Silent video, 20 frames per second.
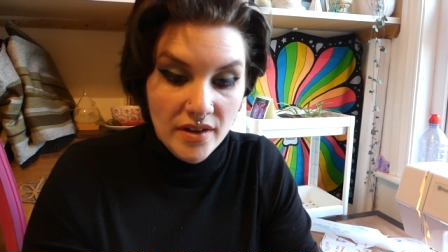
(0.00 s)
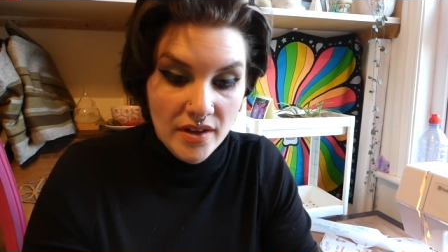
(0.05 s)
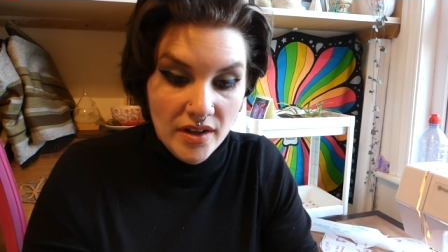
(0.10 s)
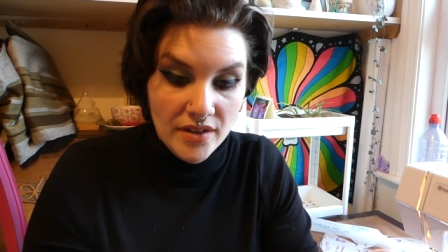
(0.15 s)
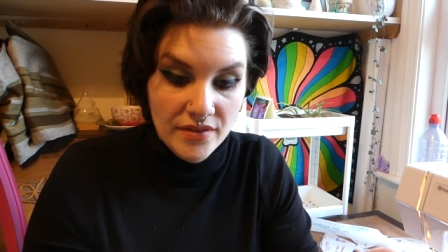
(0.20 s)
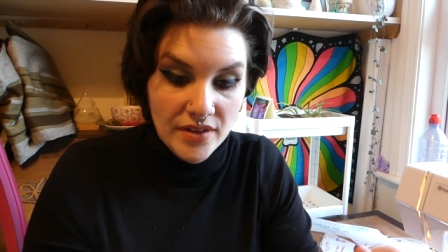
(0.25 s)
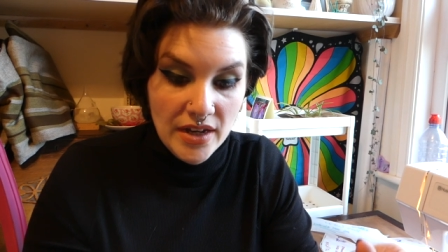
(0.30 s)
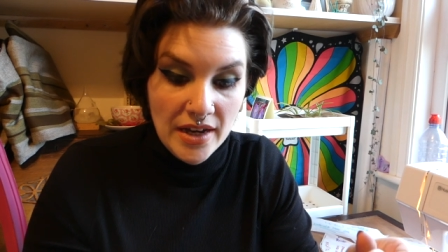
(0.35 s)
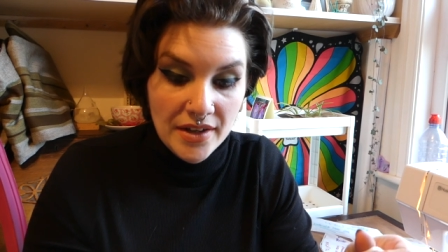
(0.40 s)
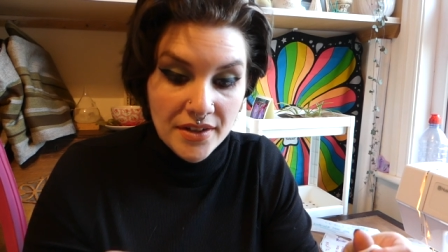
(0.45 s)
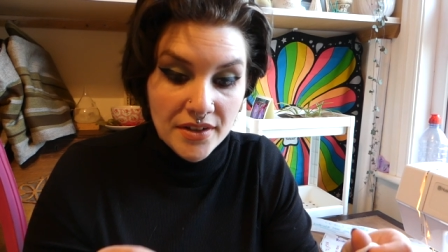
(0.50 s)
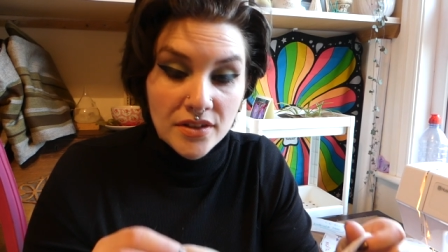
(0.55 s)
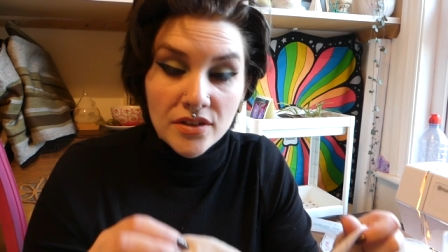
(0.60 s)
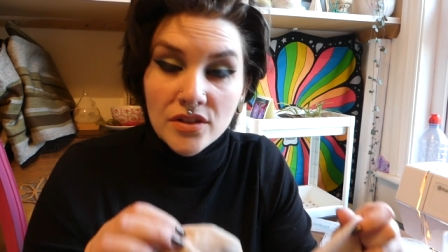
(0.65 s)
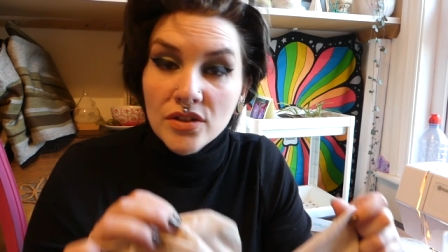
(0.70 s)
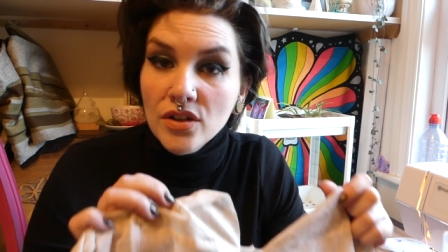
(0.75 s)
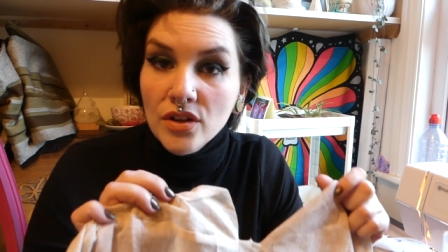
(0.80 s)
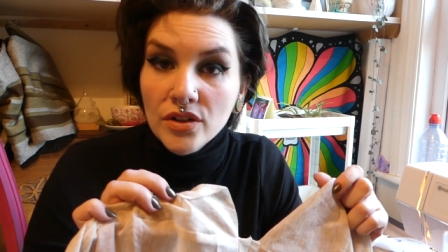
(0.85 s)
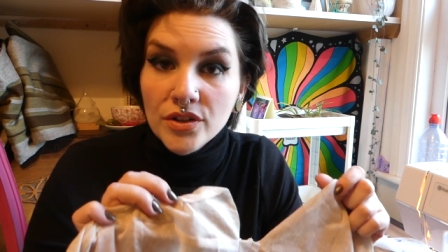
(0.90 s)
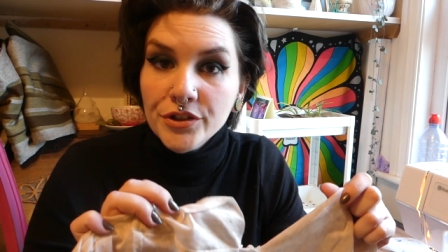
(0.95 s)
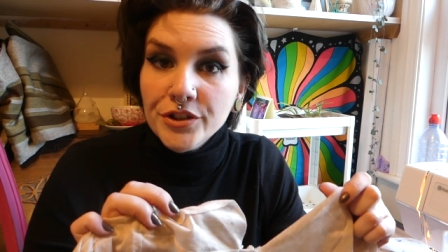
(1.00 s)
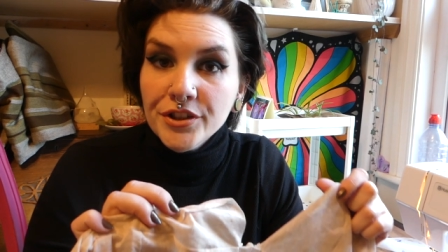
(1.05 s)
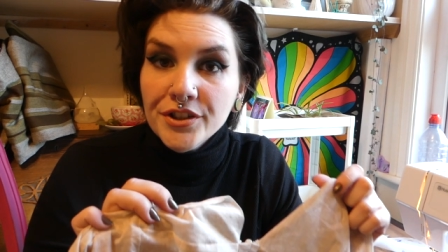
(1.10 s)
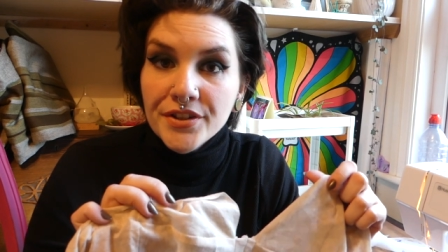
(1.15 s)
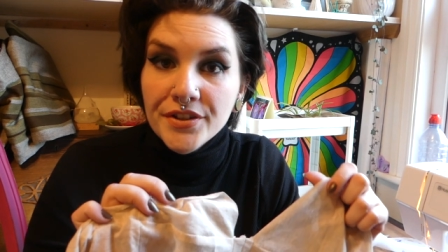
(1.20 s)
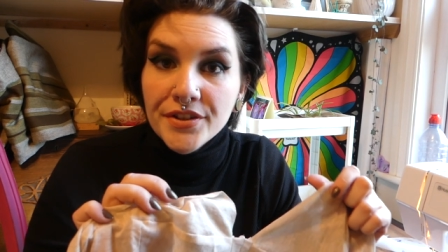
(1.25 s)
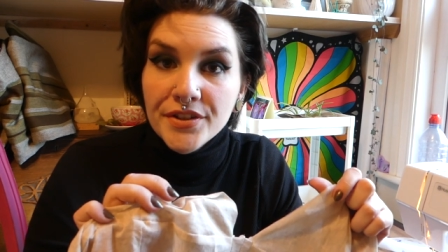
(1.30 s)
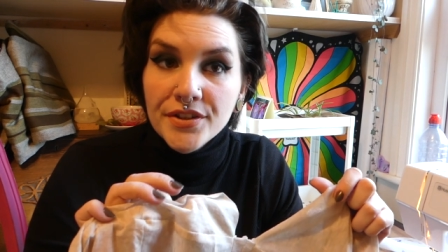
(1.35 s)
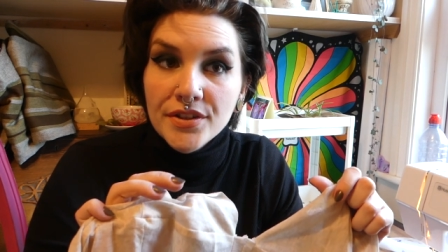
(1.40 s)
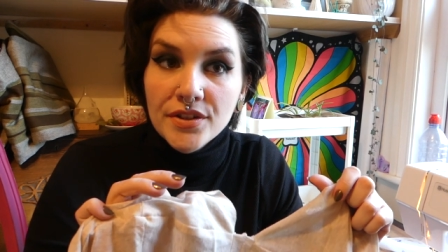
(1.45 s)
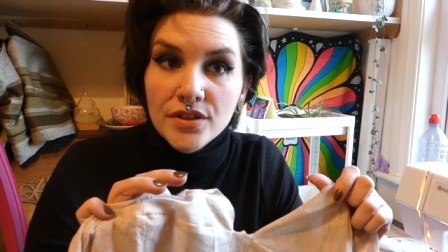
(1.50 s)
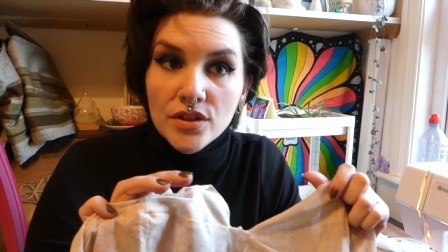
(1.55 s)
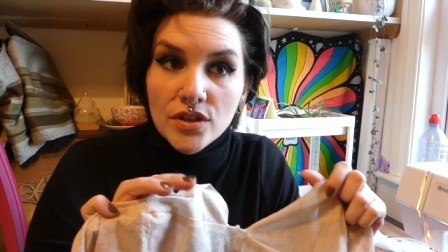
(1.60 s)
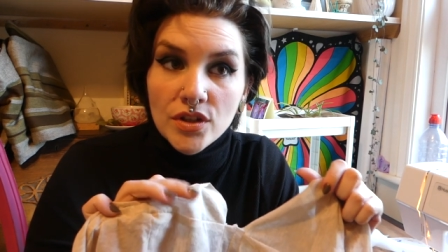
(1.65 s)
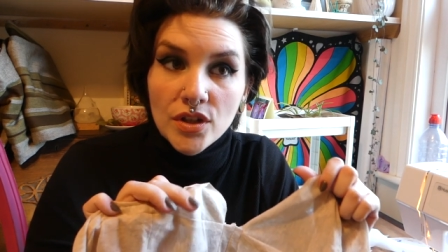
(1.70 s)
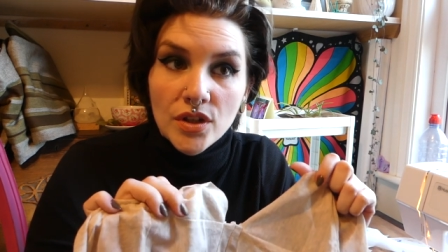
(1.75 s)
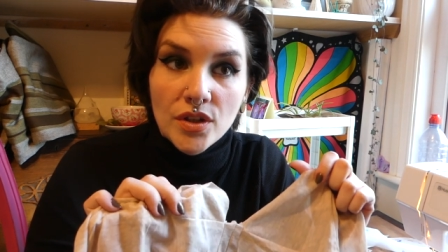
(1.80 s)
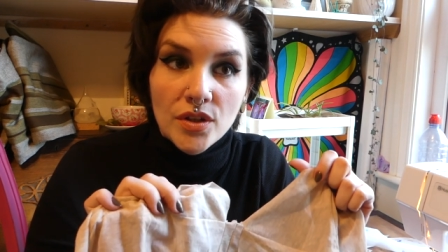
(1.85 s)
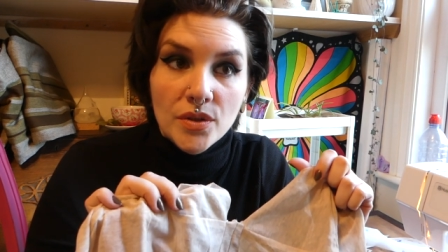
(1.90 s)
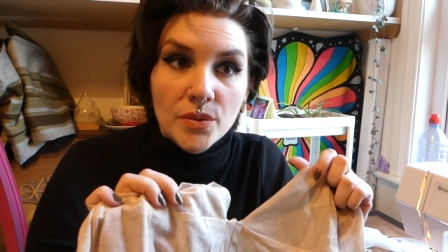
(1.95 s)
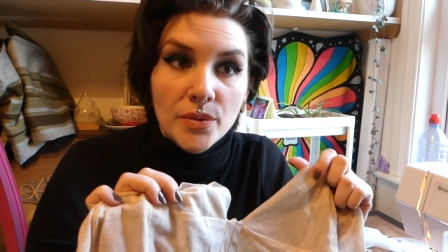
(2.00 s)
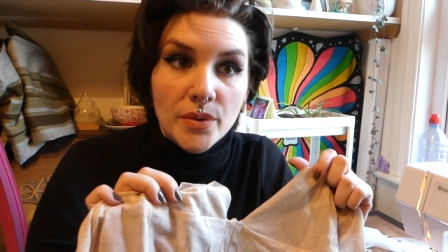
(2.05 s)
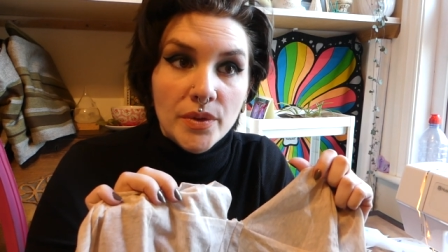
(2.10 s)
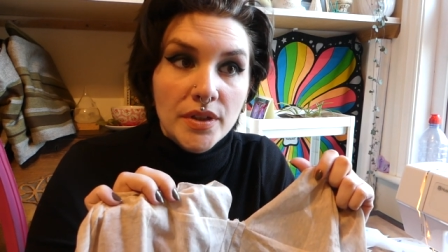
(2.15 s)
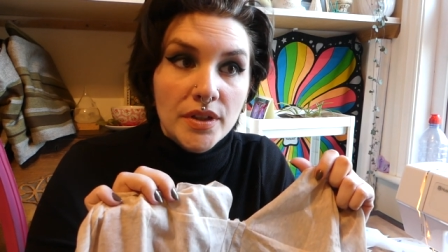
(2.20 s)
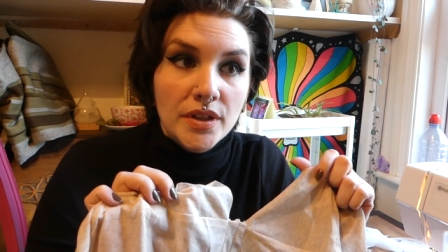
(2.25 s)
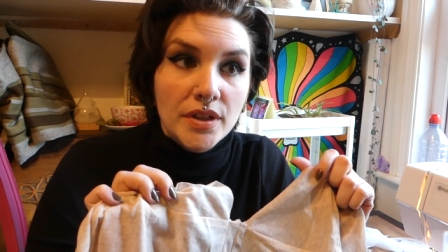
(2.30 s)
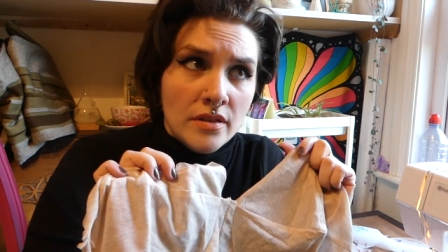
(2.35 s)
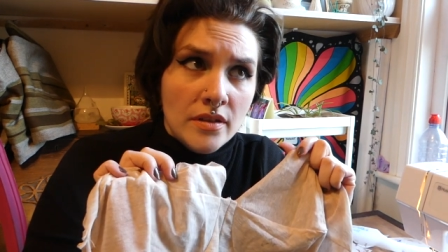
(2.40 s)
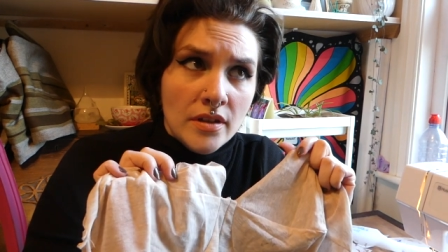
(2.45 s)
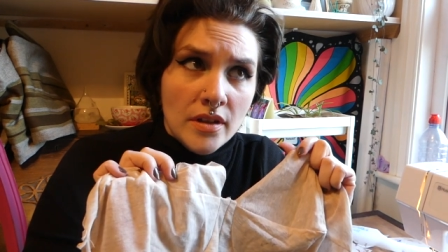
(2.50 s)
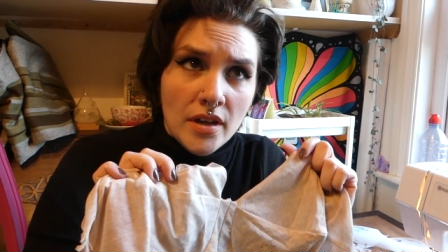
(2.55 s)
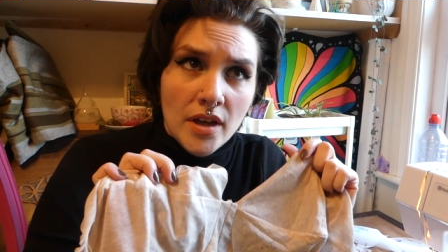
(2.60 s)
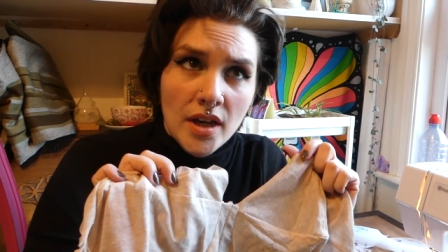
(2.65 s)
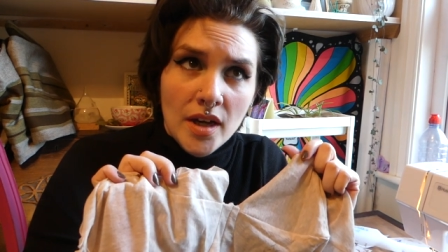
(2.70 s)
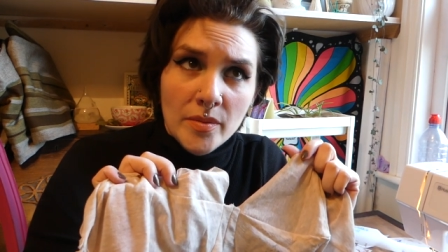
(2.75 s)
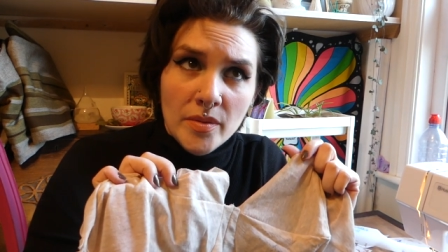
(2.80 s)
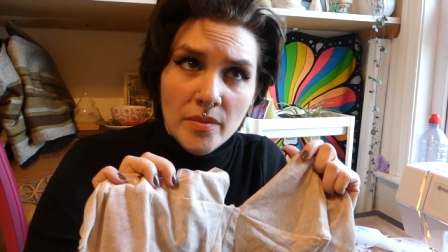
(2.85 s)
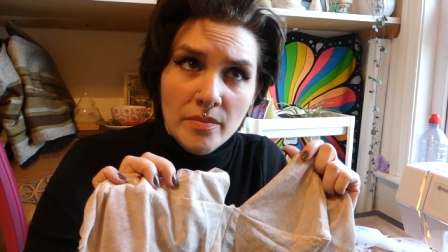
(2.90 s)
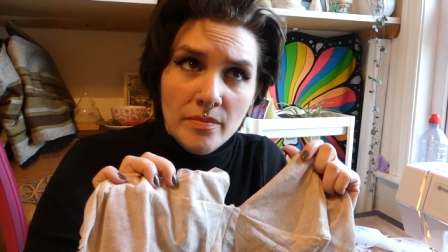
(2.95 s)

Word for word: I've added notches to the cup